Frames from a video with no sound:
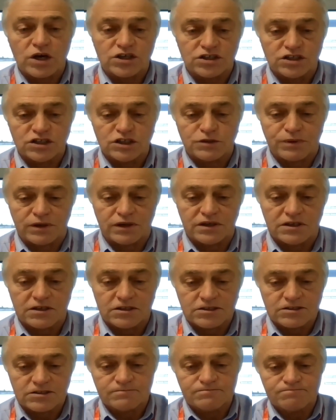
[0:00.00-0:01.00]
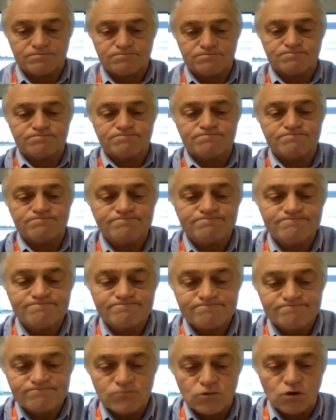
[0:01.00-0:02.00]
Are there any questions,
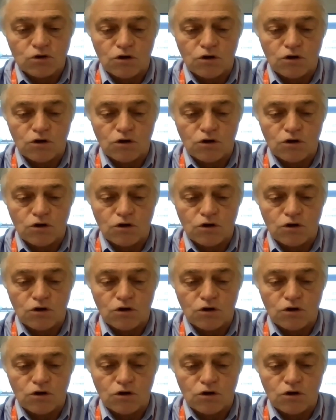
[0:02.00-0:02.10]
please?